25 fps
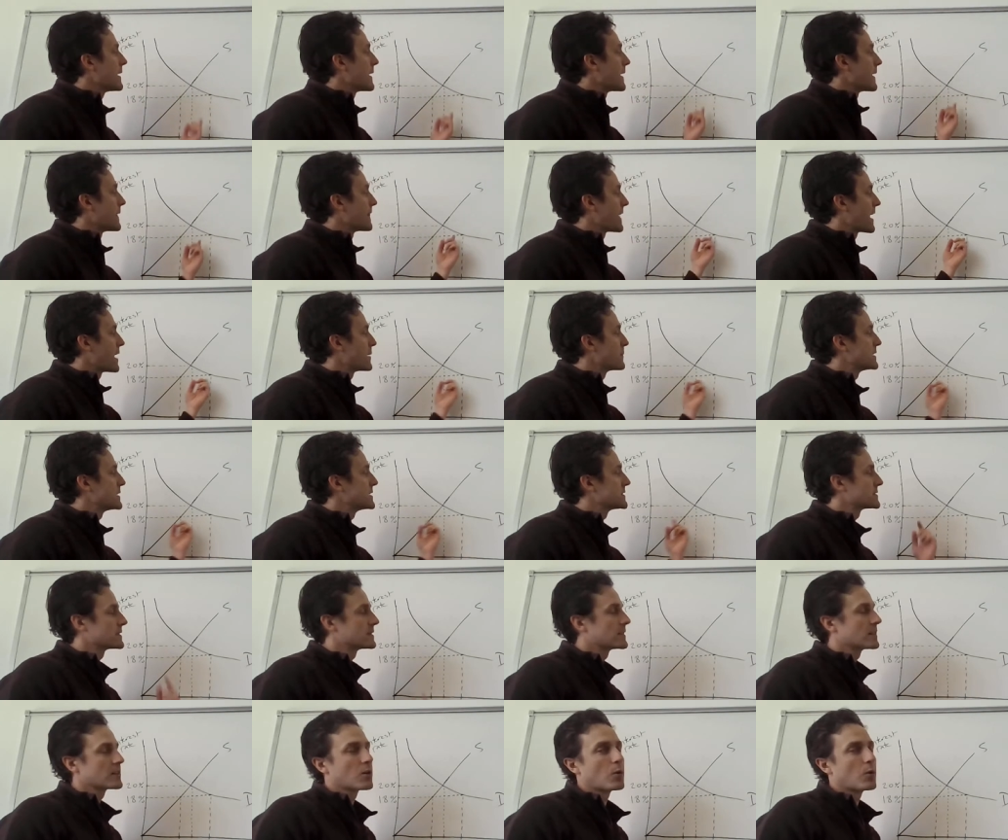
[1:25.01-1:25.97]
and that means
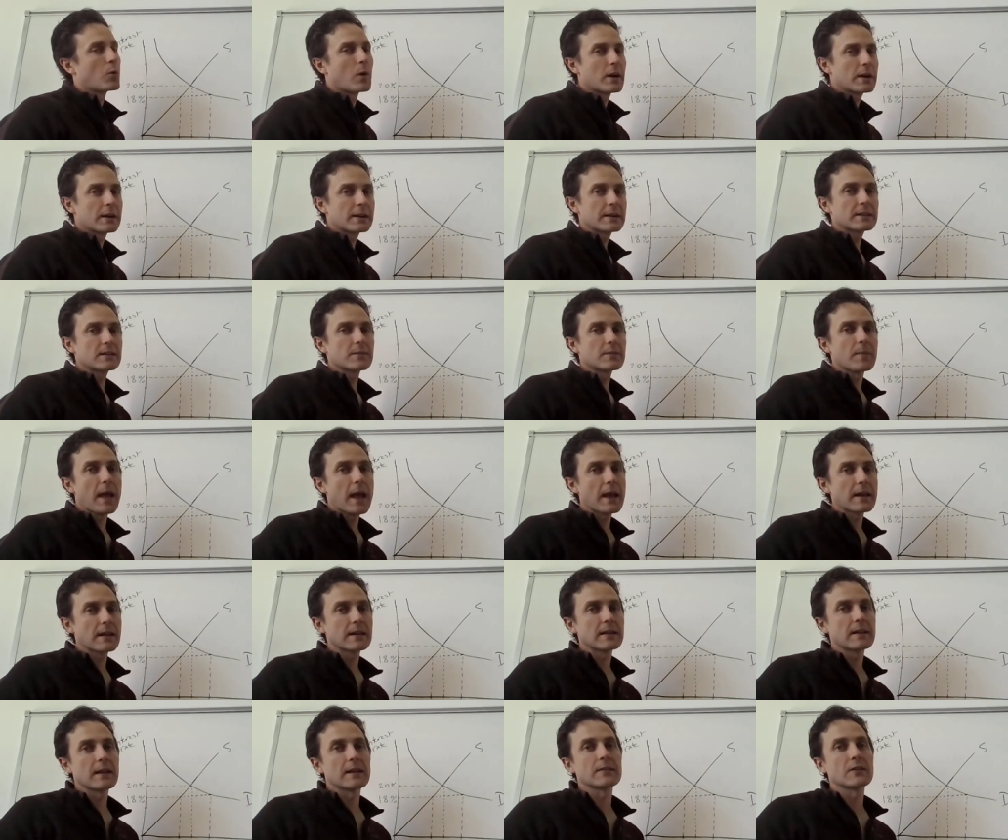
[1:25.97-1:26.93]
that the quantity
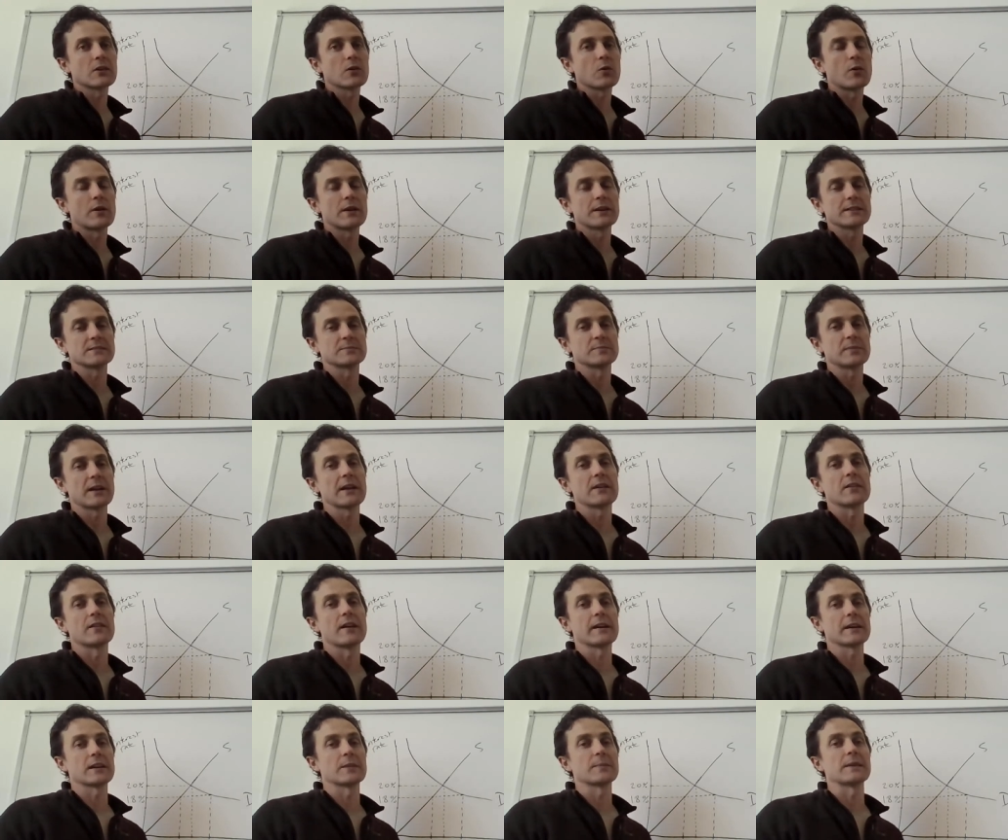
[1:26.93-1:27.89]
demanded and the quantity supplied
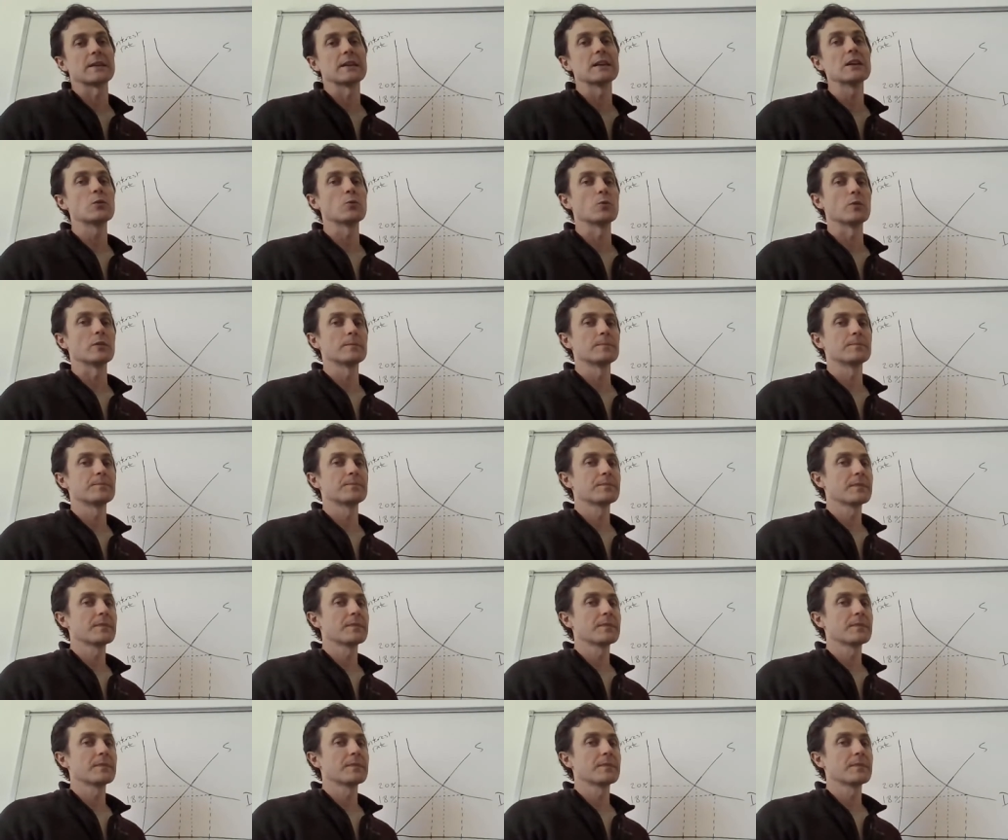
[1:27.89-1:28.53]
are not going to be equal.